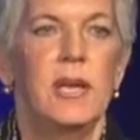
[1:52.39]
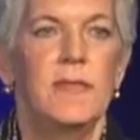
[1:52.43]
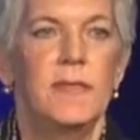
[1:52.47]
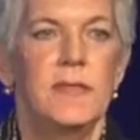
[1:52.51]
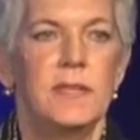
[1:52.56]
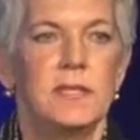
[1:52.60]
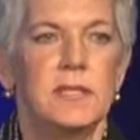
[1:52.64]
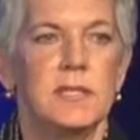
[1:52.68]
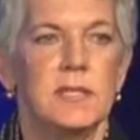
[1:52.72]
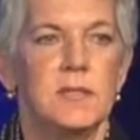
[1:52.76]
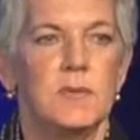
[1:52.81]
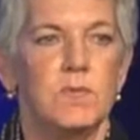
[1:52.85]

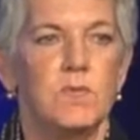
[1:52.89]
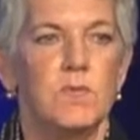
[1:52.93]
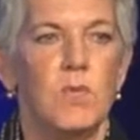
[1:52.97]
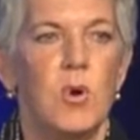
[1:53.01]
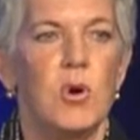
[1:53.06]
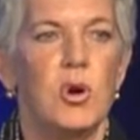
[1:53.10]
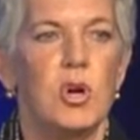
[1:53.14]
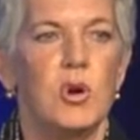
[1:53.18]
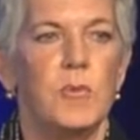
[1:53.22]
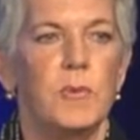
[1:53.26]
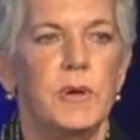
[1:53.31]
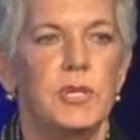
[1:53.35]
This is
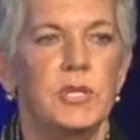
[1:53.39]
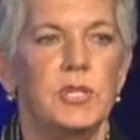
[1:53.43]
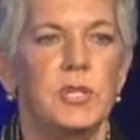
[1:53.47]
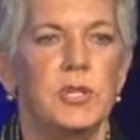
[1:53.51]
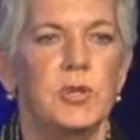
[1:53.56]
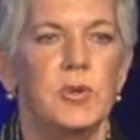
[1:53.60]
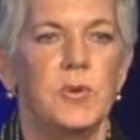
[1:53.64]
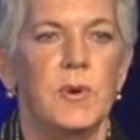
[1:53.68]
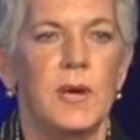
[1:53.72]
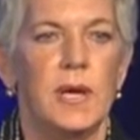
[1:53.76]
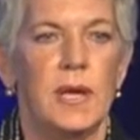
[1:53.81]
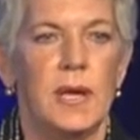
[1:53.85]
what can we
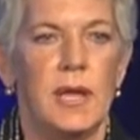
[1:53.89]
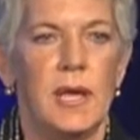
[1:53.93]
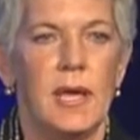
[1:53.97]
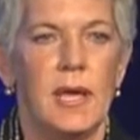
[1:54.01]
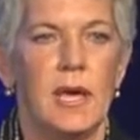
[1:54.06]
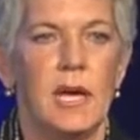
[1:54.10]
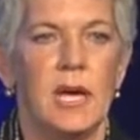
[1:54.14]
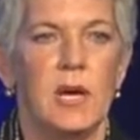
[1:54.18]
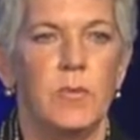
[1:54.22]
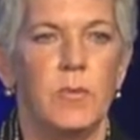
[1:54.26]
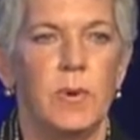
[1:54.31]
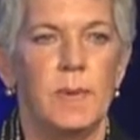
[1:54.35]
do and
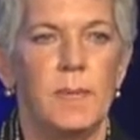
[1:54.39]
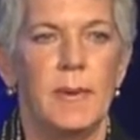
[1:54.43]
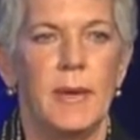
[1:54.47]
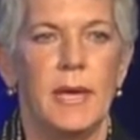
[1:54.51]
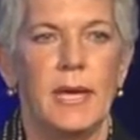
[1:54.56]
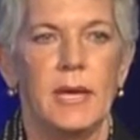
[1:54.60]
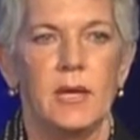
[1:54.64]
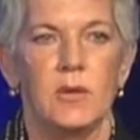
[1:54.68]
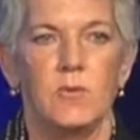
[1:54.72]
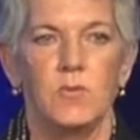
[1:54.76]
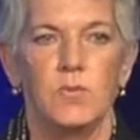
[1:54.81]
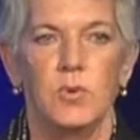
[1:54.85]
how can we
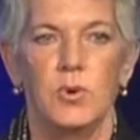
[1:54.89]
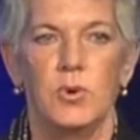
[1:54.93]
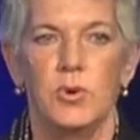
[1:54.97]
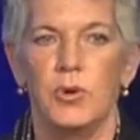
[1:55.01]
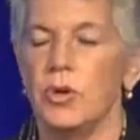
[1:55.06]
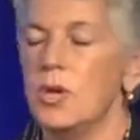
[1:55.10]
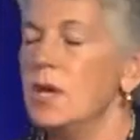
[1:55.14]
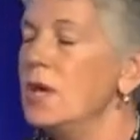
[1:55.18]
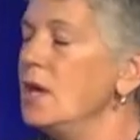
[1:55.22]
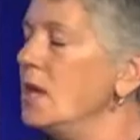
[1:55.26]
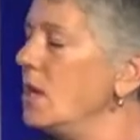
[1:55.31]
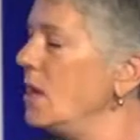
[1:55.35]
make it
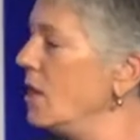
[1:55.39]
work.